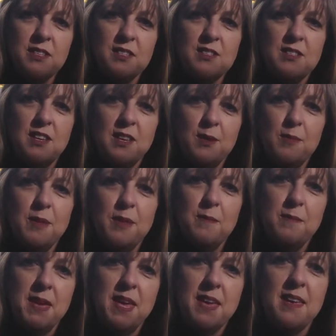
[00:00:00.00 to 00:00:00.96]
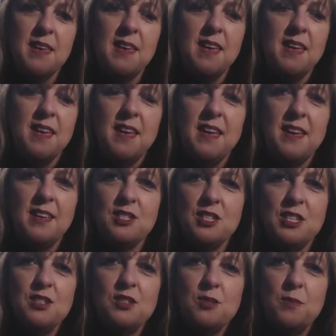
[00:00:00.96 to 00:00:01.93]
is to help them make a
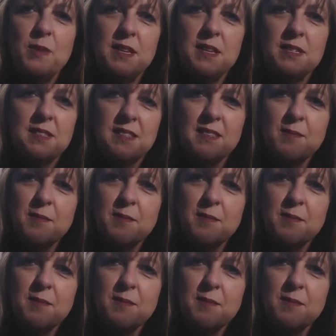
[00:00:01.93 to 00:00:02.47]
jigsaw puzzle.